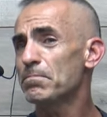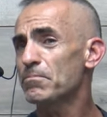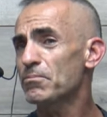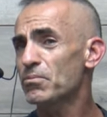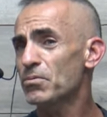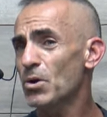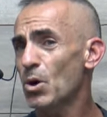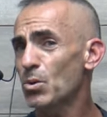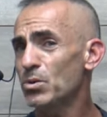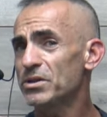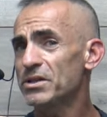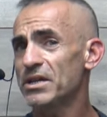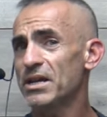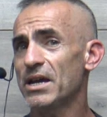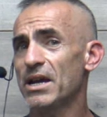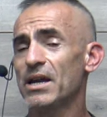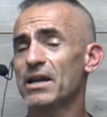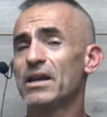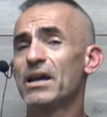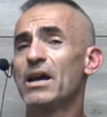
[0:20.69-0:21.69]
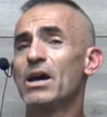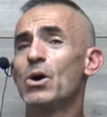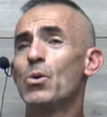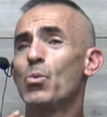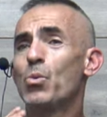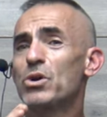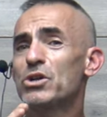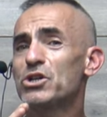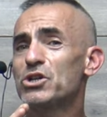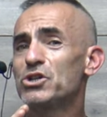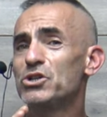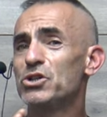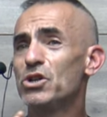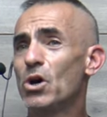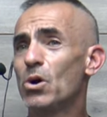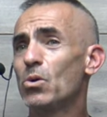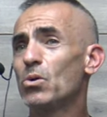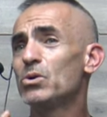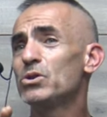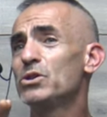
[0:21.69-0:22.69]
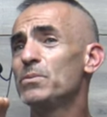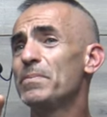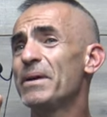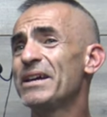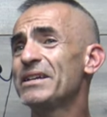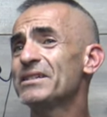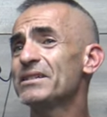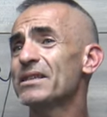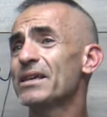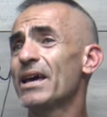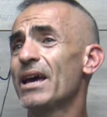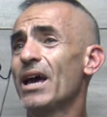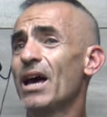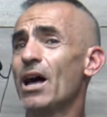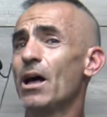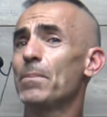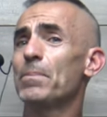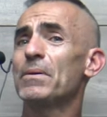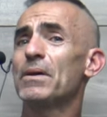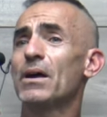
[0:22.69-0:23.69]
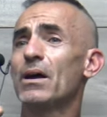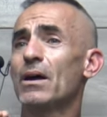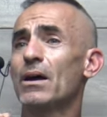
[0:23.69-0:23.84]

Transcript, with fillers: protein which is known to basically help